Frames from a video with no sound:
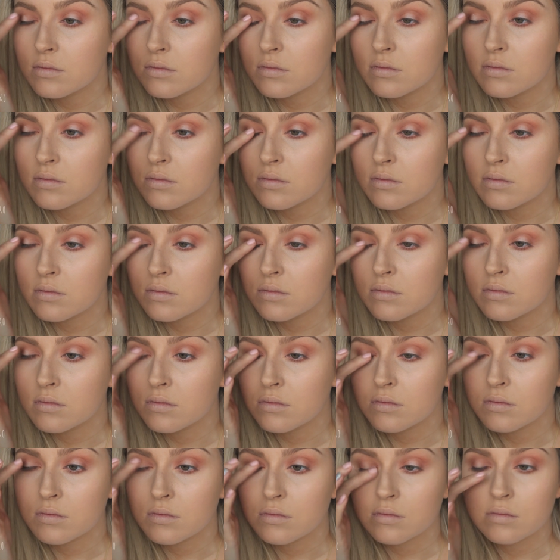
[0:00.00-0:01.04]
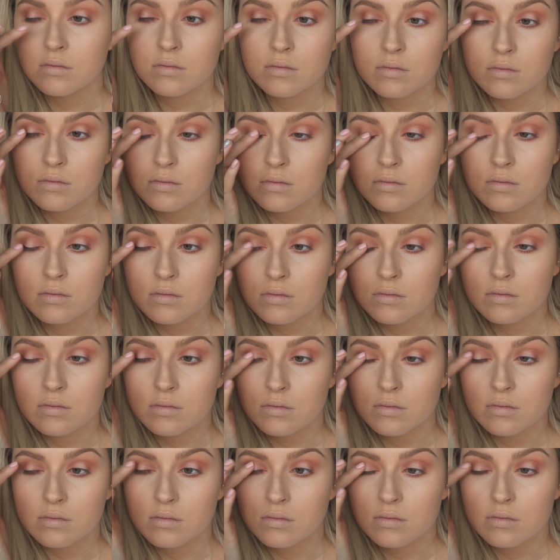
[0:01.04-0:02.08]

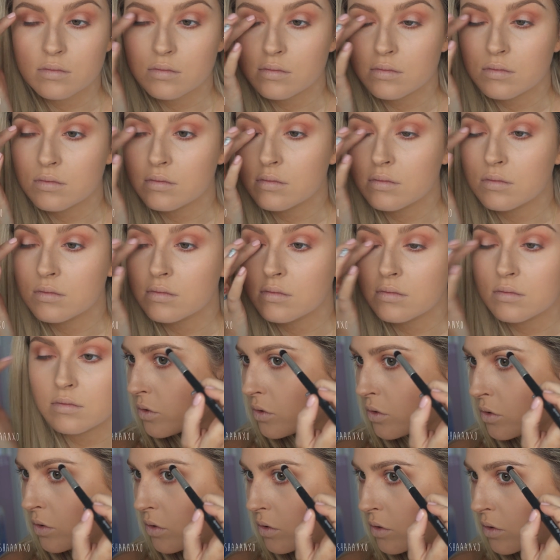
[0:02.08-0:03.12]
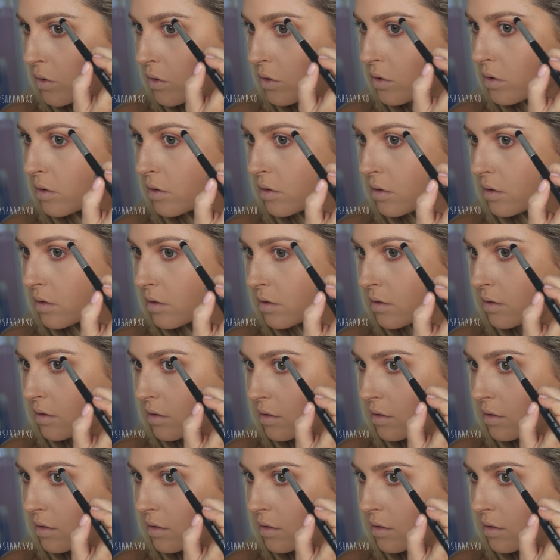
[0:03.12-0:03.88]
[no speech]